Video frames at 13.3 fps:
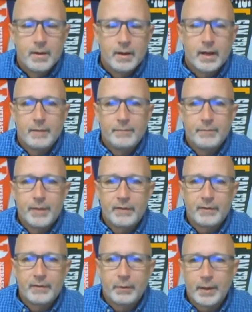Okay,
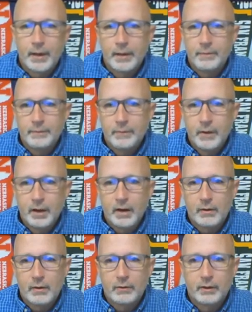thanks everybody. Take
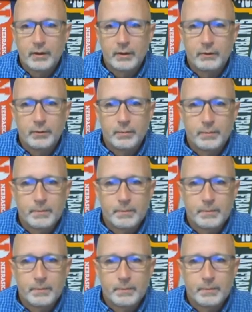care. I'll see you soon.